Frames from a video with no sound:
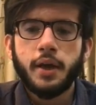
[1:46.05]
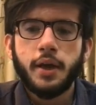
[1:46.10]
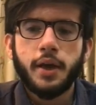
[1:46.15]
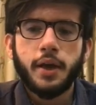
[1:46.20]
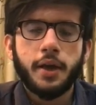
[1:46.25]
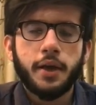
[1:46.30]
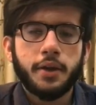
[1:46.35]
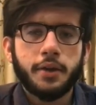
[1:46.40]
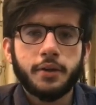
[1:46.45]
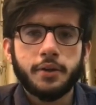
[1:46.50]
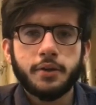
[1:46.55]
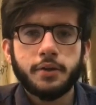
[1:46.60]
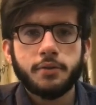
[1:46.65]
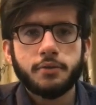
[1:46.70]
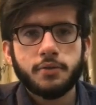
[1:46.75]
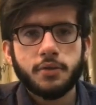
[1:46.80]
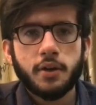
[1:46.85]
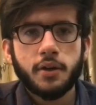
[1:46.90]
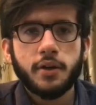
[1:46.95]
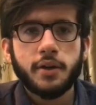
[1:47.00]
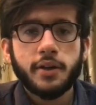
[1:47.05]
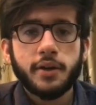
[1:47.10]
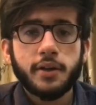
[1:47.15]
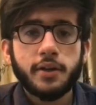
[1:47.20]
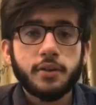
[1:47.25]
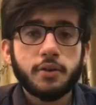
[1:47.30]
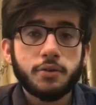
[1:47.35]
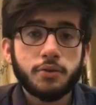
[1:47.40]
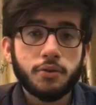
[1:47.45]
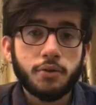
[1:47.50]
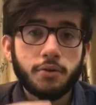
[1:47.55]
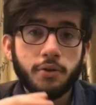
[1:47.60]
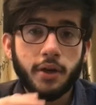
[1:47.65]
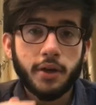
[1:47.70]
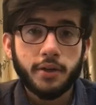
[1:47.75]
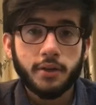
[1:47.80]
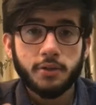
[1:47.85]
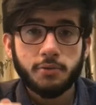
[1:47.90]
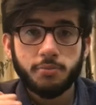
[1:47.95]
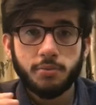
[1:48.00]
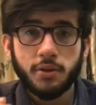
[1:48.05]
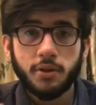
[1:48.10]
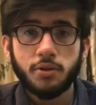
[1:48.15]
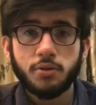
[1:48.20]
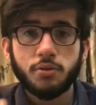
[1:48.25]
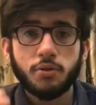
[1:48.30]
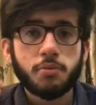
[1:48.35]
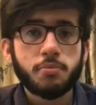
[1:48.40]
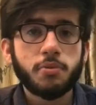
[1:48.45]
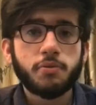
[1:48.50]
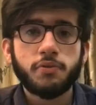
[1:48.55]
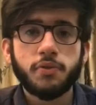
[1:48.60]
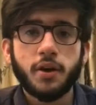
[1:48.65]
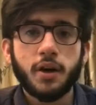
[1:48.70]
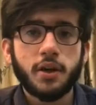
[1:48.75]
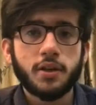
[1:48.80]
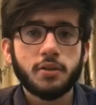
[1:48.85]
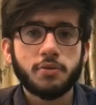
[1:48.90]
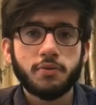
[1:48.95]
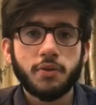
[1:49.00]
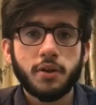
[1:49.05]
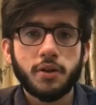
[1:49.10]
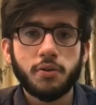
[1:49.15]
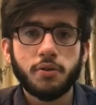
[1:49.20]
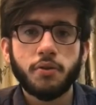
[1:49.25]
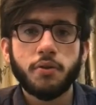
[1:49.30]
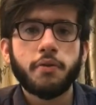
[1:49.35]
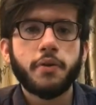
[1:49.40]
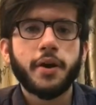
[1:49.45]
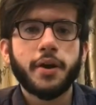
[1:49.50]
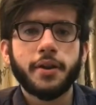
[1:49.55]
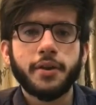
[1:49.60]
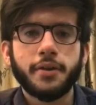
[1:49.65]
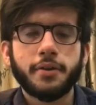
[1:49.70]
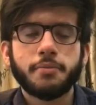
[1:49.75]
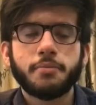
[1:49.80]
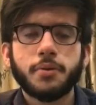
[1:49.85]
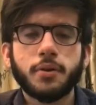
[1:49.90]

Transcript: And thirdly, your writing speed should be fast when you're writing,